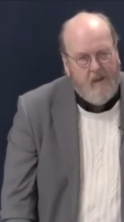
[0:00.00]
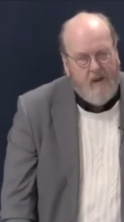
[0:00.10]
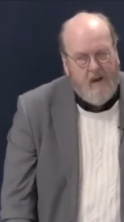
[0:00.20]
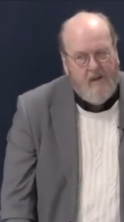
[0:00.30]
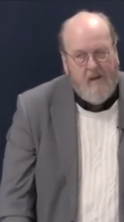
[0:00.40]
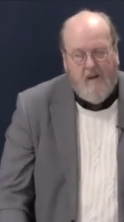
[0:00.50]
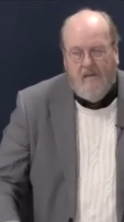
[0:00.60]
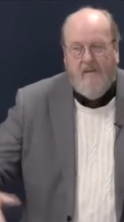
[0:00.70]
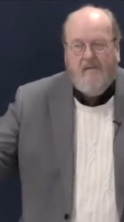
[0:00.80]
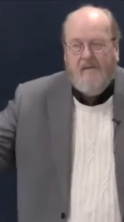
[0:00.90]
And
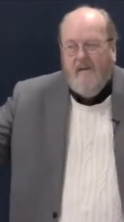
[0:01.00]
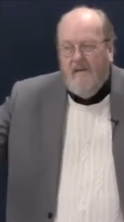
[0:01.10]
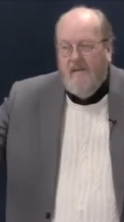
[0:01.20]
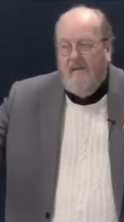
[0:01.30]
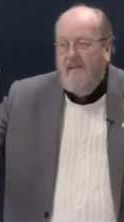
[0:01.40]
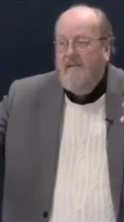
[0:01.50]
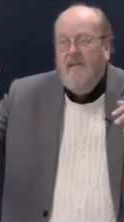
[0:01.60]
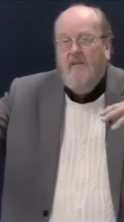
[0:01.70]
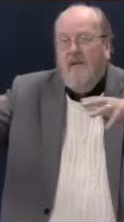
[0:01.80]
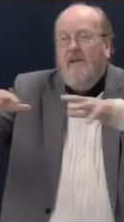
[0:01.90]
this, this
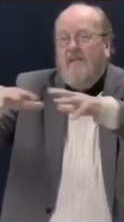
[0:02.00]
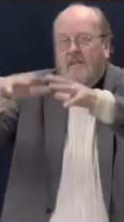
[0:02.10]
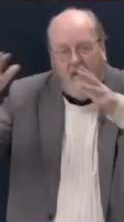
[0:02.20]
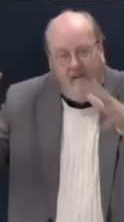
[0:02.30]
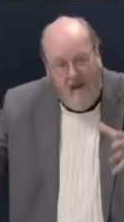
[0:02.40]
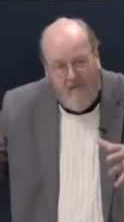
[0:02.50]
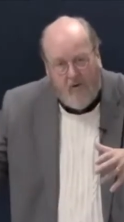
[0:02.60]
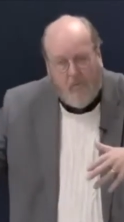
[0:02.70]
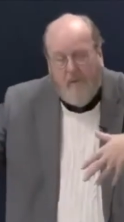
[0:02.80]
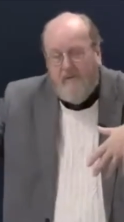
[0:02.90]
isn't just the
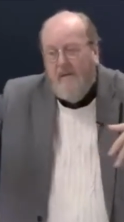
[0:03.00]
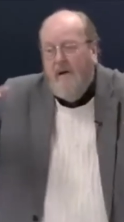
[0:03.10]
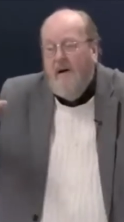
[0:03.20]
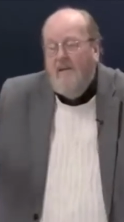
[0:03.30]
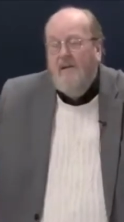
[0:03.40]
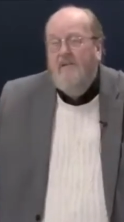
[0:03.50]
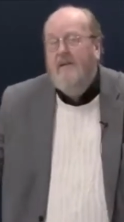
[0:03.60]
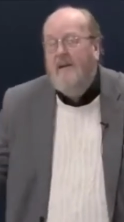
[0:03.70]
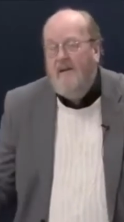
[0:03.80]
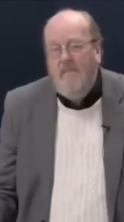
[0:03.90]
devil, but the, the
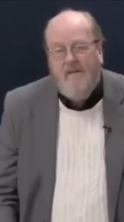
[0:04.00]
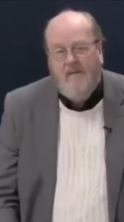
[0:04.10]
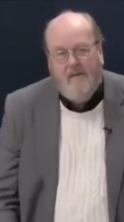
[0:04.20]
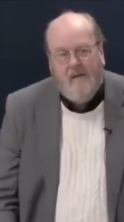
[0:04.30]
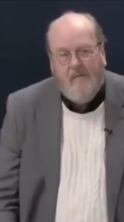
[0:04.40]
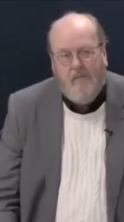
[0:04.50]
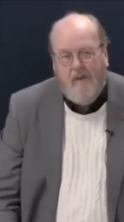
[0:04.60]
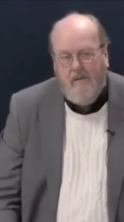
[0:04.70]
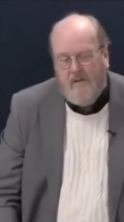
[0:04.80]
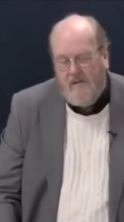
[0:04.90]
demons that have
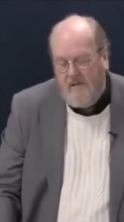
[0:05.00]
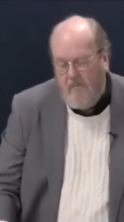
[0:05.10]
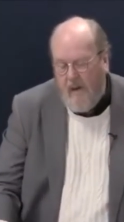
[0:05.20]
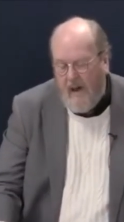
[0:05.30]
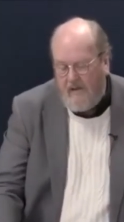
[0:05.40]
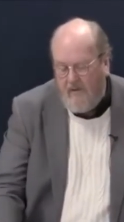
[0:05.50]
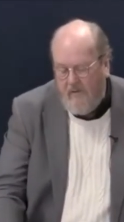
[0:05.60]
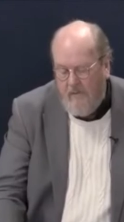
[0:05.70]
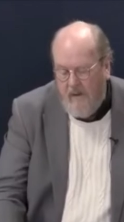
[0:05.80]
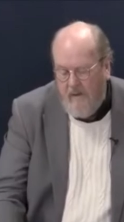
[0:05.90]
been dispatched
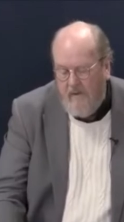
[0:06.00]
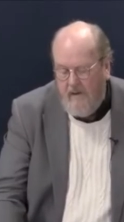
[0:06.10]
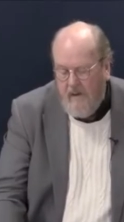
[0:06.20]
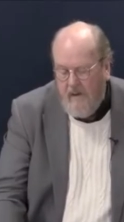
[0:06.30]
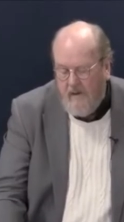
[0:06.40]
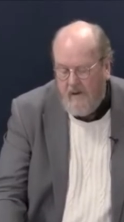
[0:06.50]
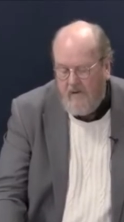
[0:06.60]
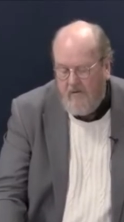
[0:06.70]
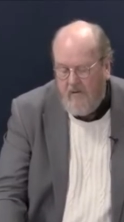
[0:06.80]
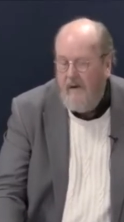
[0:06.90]
from heaven that are
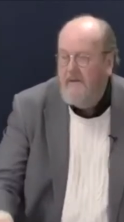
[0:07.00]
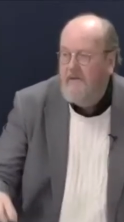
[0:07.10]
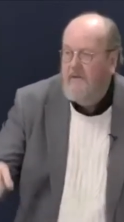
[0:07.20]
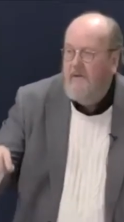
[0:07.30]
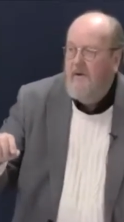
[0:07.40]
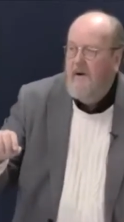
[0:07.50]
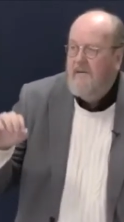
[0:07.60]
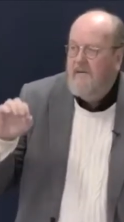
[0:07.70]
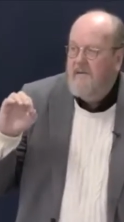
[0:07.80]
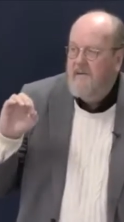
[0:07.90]
trying to
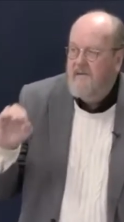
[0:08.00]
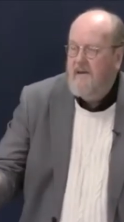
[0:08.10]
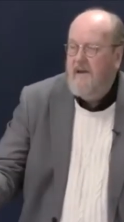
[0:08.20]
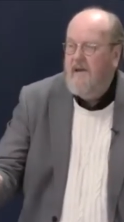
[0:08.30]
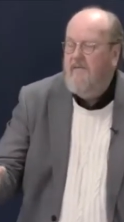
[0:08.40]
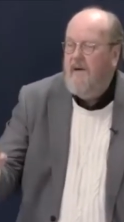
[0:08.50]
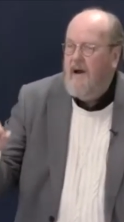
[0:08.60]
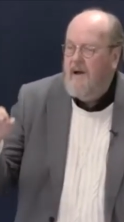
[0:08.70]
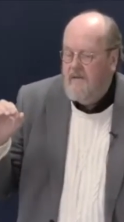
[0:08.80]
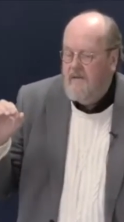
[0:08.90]
deceive
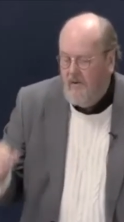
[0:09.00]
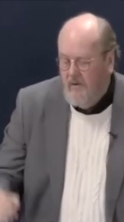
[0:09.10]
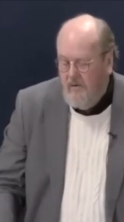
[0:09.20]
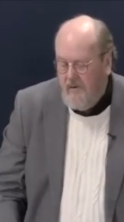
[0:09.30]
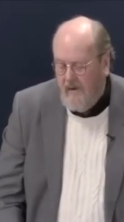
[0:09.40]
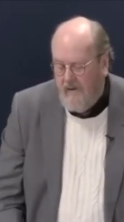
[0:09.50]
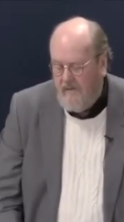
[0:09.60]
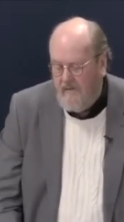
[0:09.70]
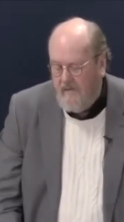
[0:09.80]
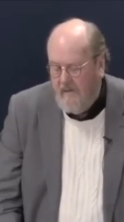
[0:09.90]
and dilute us.